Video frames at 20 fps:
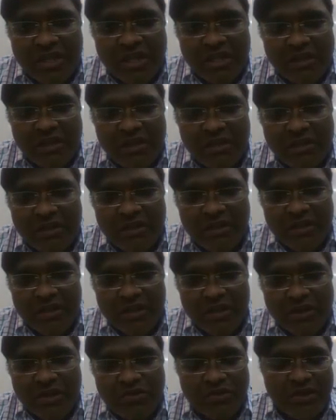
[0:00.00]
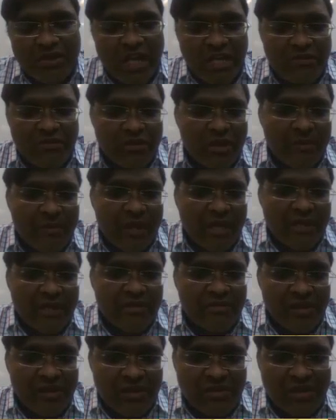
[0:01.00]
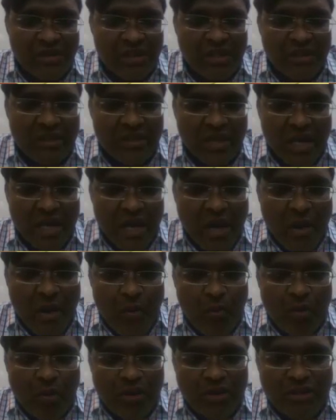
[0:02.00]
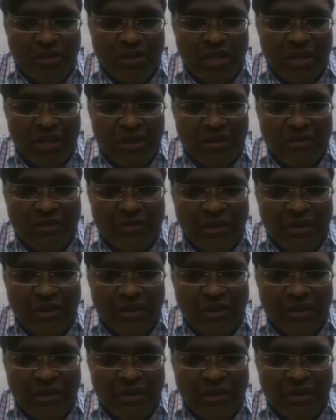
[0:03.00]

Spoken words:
the locus of all the maxima will form a circle.